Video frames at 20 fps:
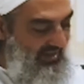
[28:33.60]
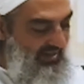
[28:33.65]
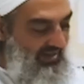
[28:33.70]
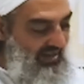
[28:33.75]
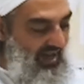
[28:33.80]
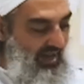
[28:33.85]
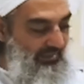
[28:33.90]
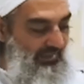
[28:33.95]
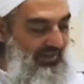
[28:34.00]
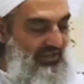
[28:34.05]

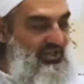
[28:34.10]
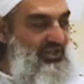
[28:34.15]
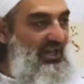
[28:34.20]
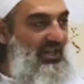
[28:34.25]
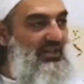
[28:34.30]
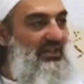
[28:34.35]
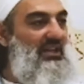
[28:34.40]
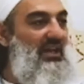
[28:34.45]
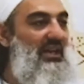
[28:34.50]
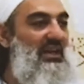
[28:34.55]
How many
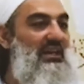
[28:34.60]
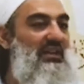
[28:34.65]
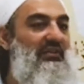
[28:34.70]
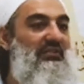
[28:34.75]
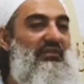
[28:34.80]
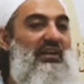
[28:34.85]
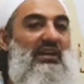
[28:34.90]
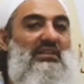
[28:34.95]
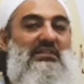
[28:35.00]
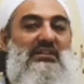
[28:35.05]
shaddat in
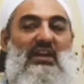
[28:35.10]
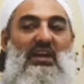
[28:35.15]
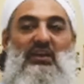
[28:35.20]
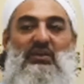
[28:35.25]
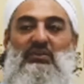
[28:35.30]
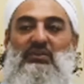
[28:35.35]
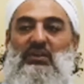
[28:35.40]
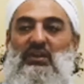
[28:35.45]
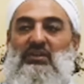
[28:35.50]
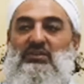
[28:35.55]
al-Fatiha,
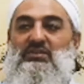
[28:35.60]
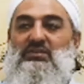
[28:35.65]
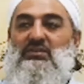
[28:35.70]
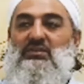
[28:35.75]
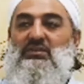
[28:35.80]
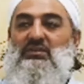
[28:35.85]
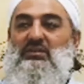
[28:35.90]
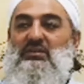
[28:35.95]
who knows?